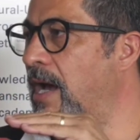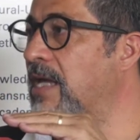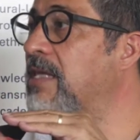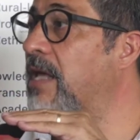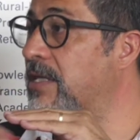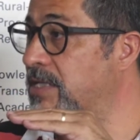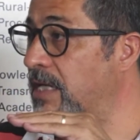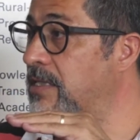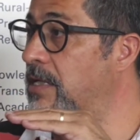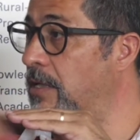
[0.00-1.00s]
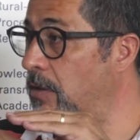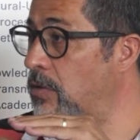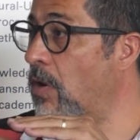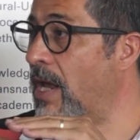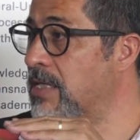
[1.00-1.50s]
and interchange
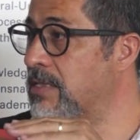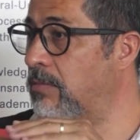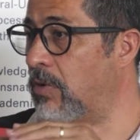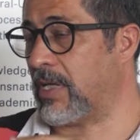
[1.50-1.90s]
knowledge.